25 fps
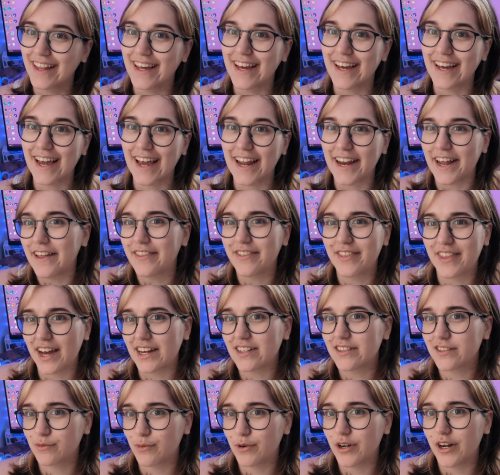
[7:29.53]
Like, and
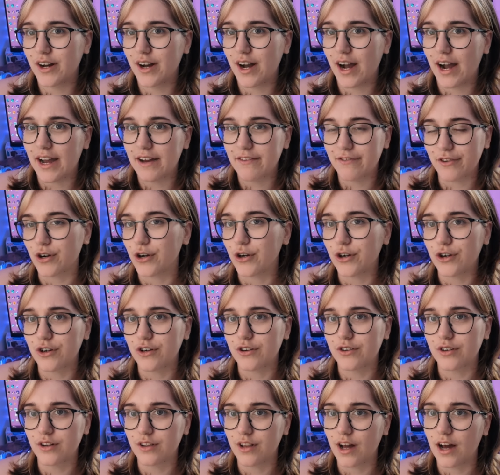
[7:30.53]
that's what I've
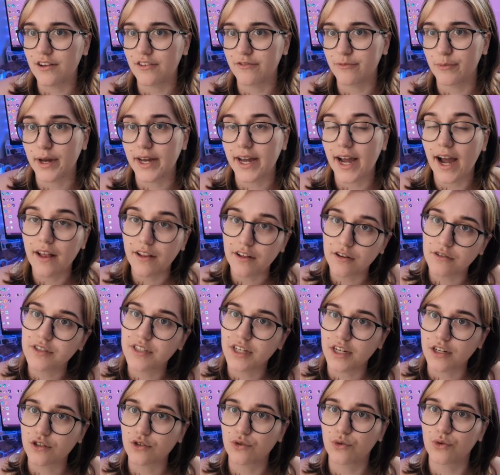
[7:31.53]
heard a lot of my
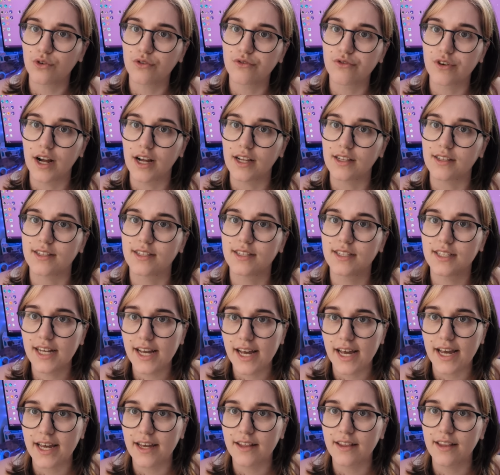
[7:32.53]
allosexual friends
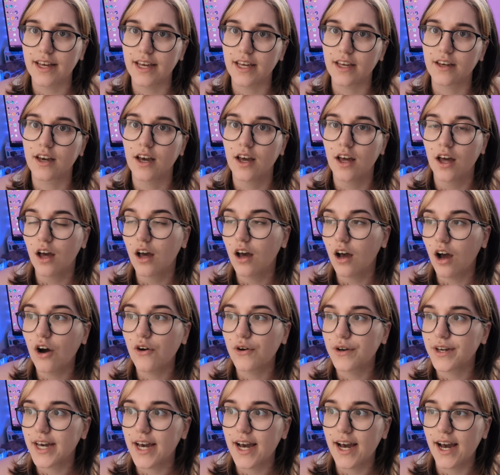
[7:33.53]
say, like,
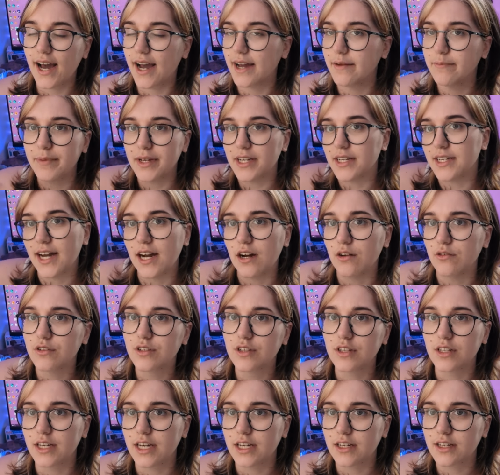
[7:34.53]
oh yeah, I'd be down
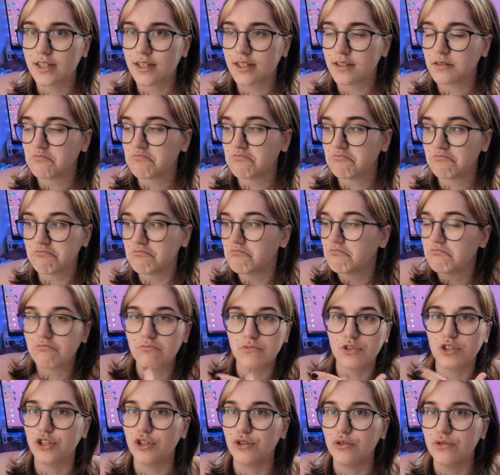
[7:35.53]
to like
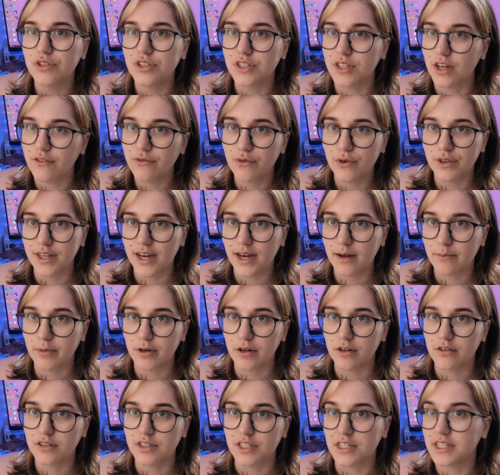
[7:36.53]
do stuff with that
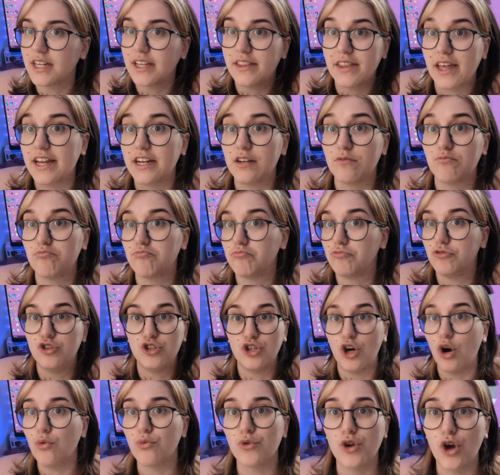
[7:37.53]
person, and they
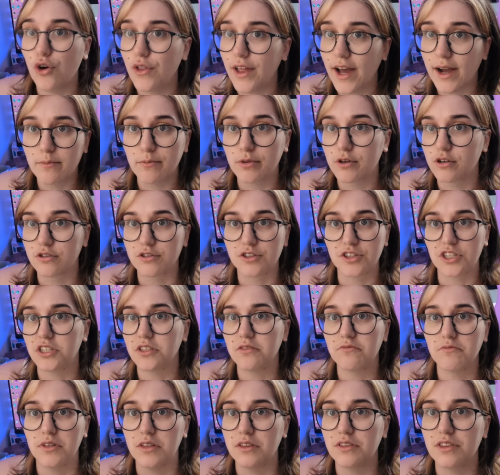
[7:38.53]
don't know that
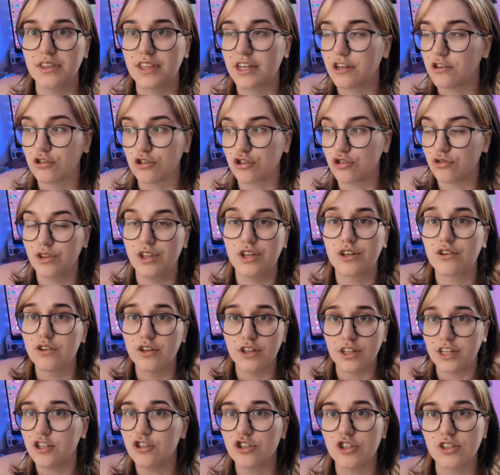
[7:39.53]
person and they're
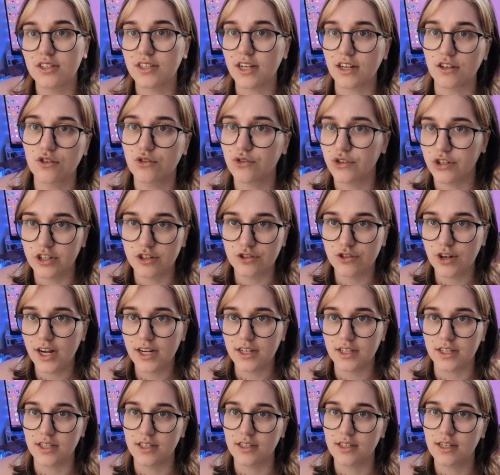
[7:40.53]
literally just sexually
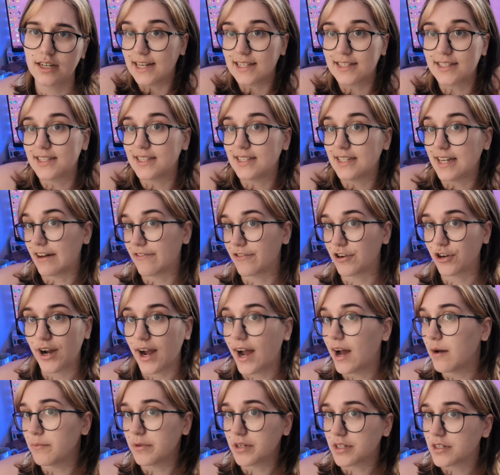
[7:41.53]
attracted. That's never
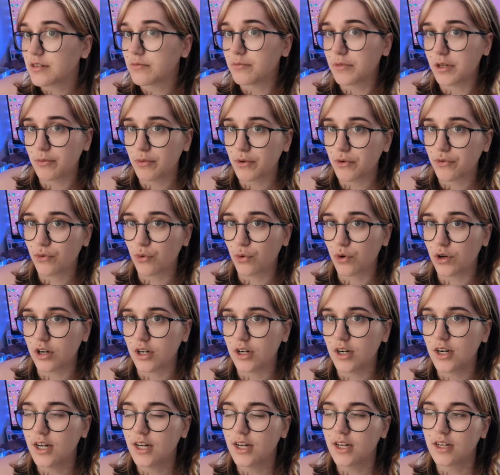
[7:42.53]
happened to me
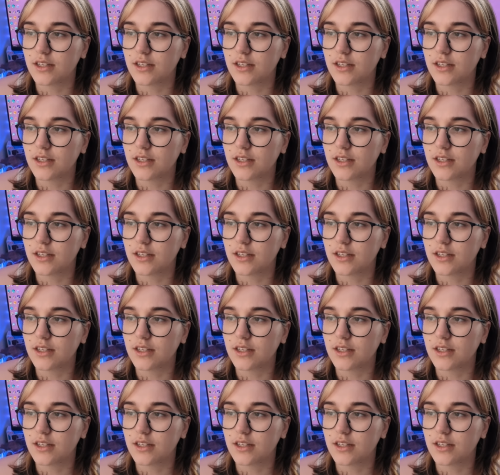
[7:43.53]
before.